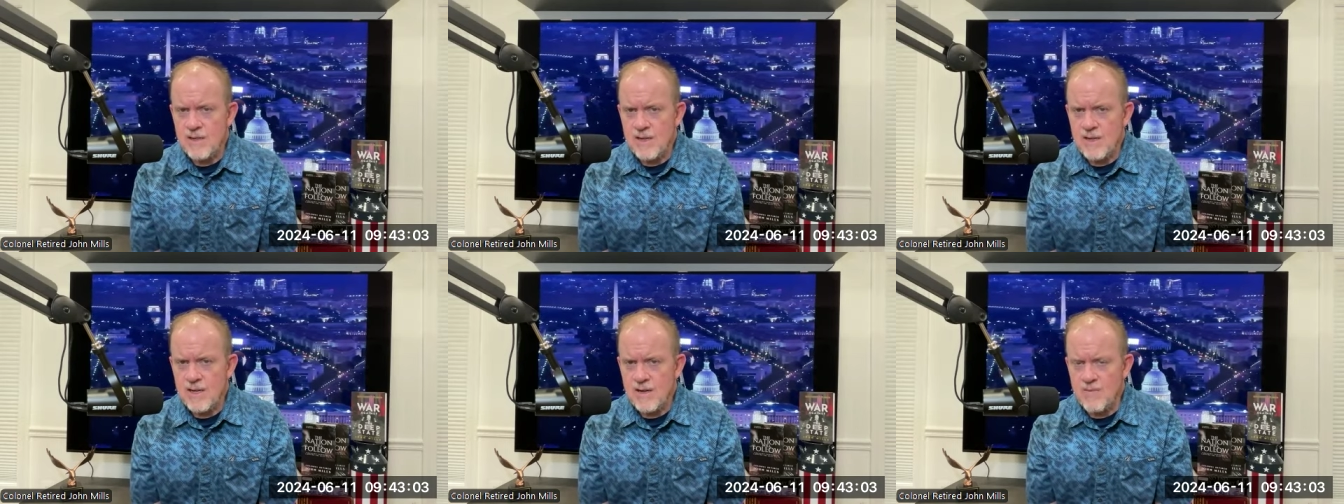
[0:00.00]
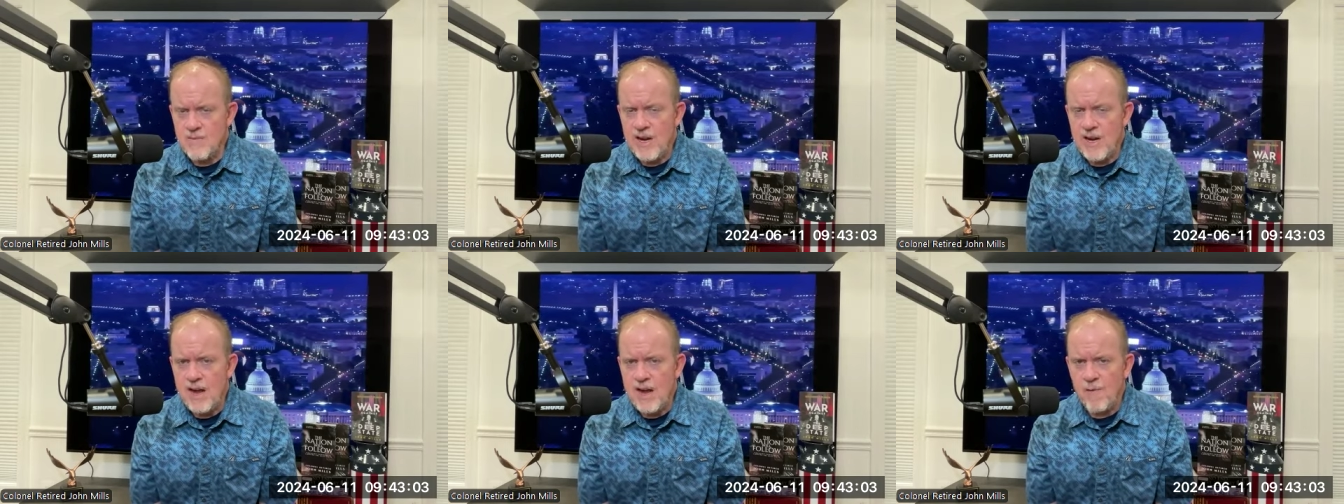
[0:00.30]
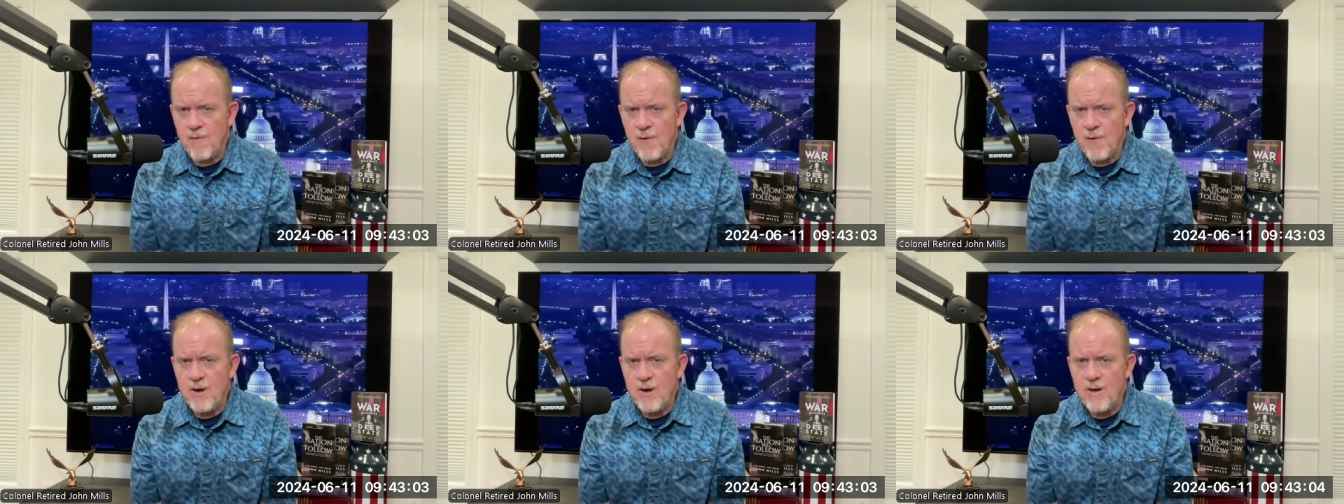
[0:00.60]
Uh, we got
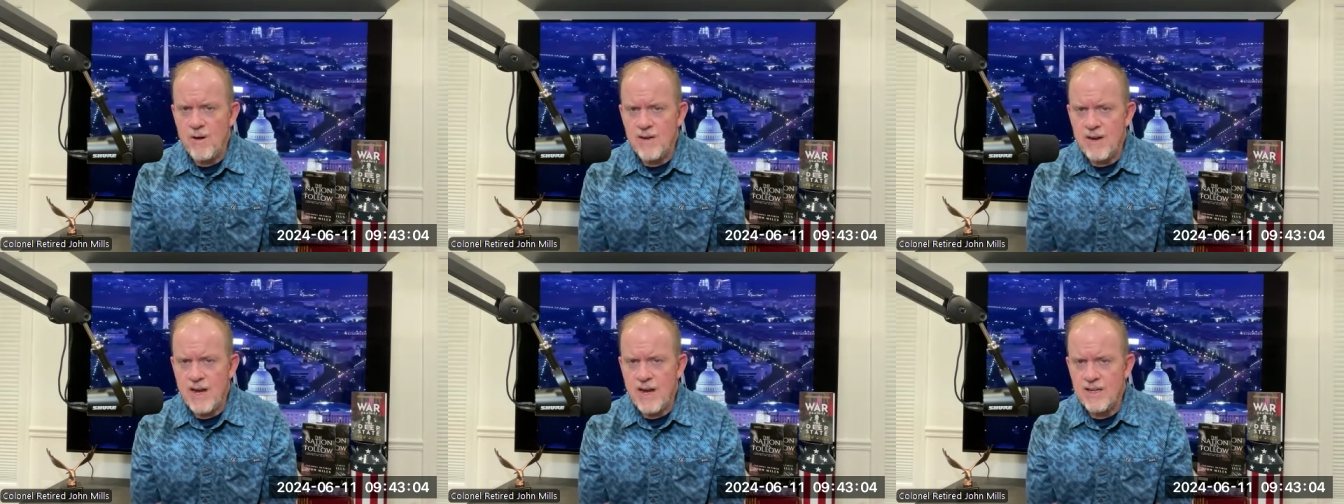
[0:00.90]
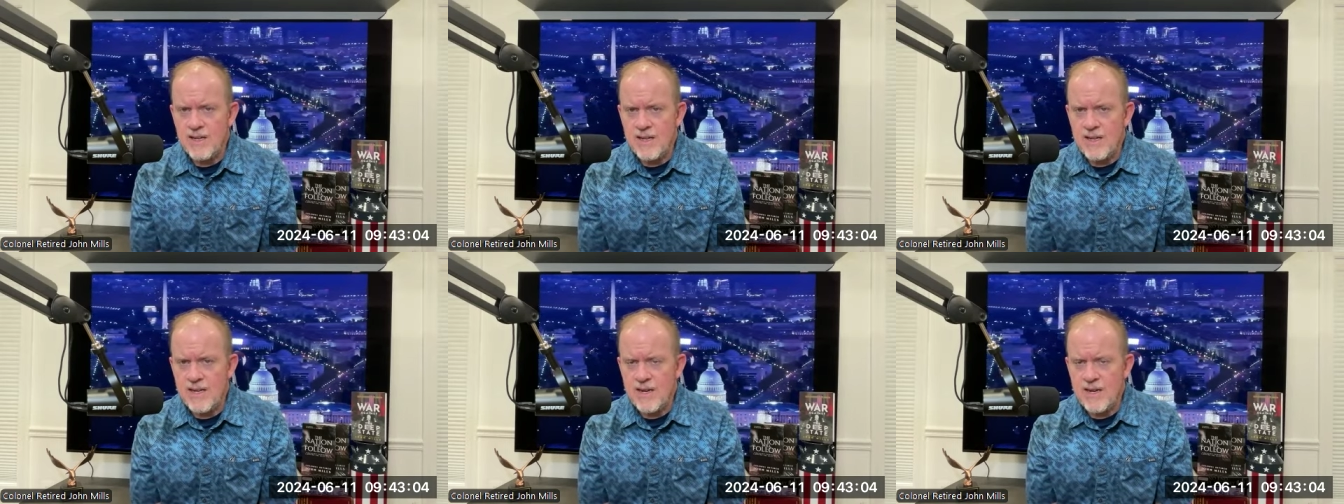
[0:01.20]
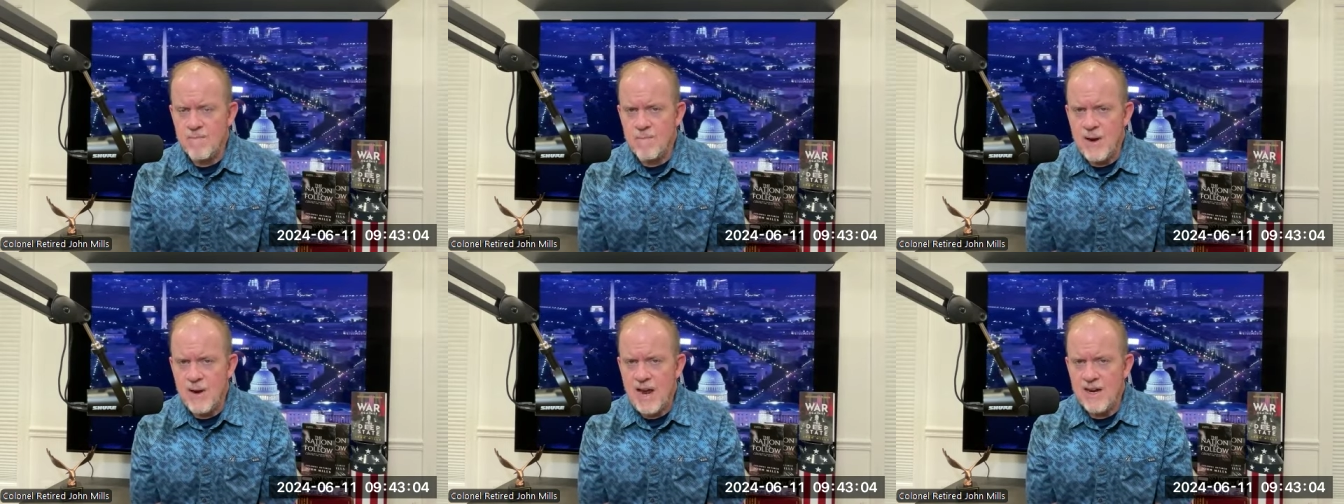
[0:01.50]
to figure out how to
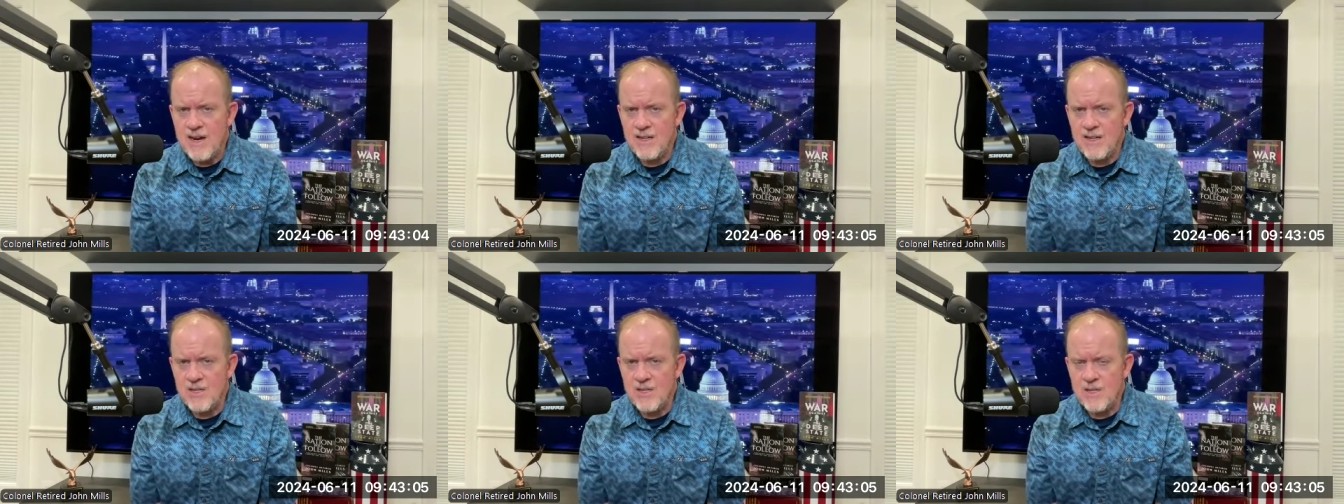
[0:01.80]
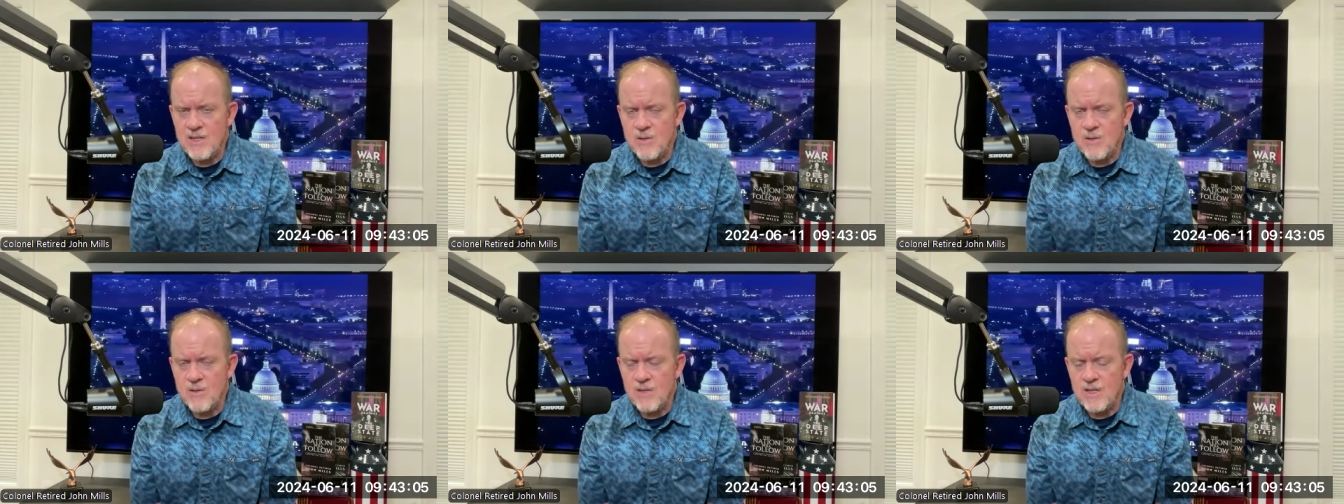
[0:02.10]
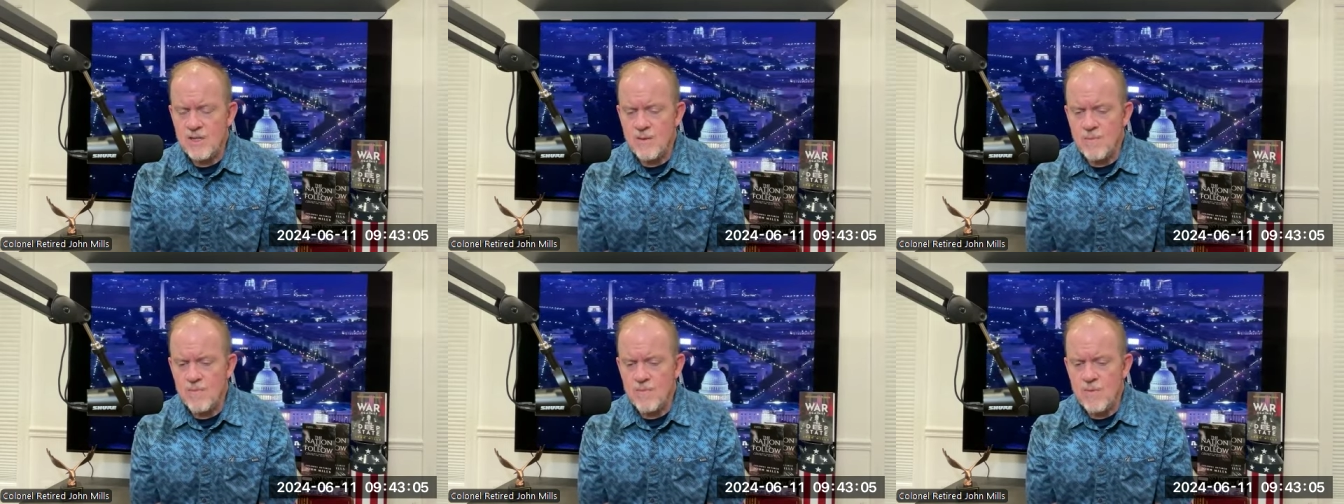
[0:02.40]
get back to